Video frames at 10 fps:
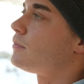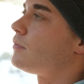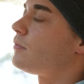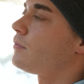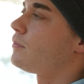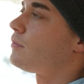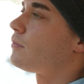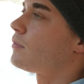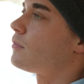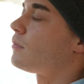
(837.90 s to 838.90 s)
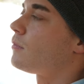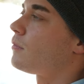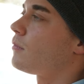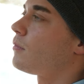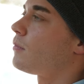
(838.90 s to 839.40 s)

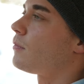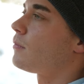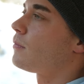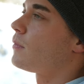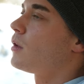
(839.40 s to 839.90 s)
(no one is talking)